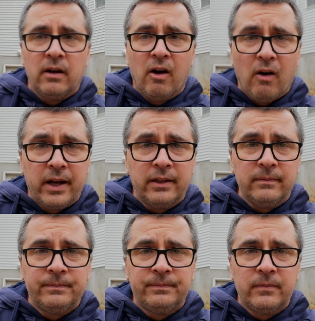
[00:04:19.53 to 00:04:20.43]
Alright?
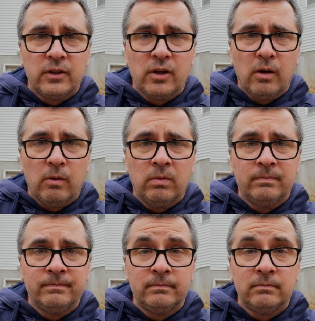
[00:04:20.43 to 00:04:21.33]
So,
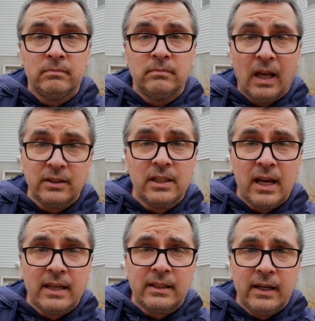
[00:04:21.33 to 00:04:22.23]
I'll see you
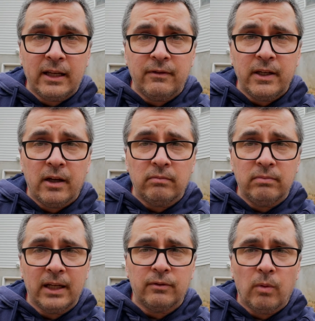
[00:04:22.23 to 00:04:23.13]
guys in the next video.
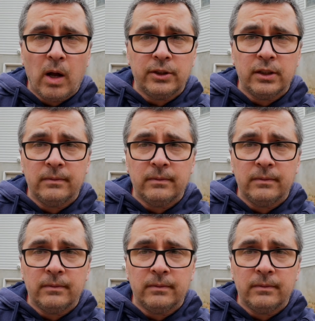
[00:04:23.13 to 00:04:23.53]
Thanks for watching.